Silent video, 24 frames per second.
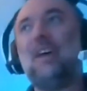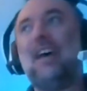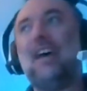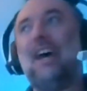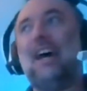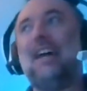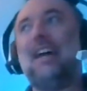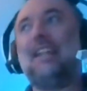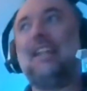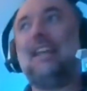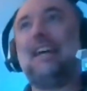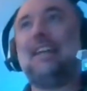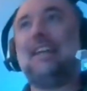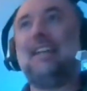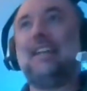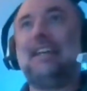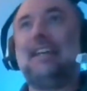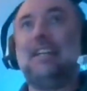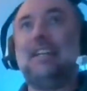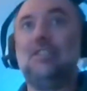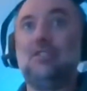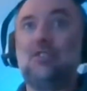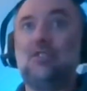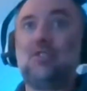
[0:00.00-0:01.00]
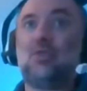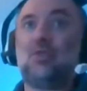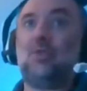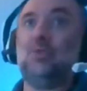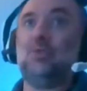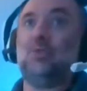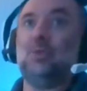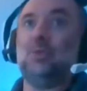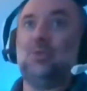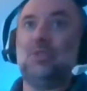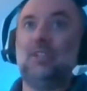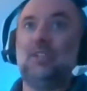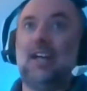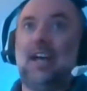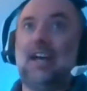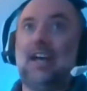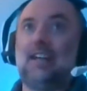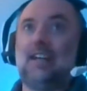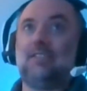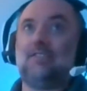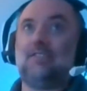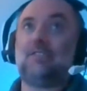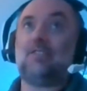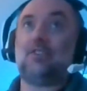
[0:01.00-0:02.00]
And then in school
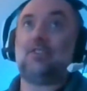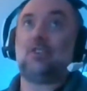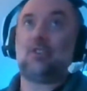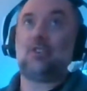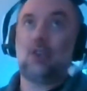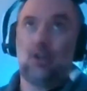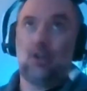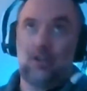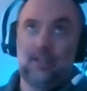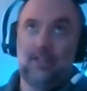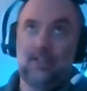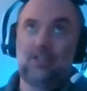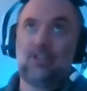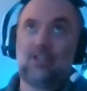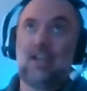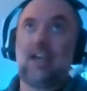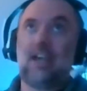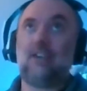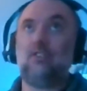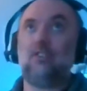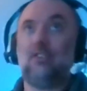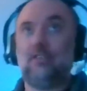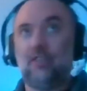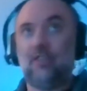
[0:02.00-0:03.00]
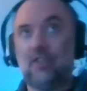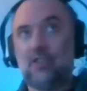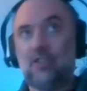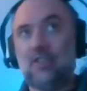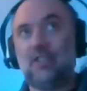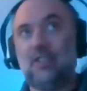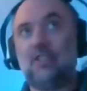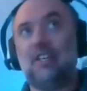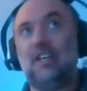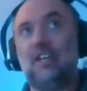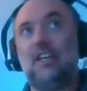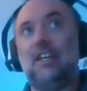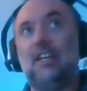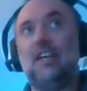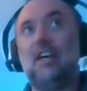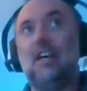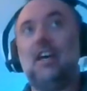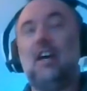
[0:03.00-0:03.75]
and college and university,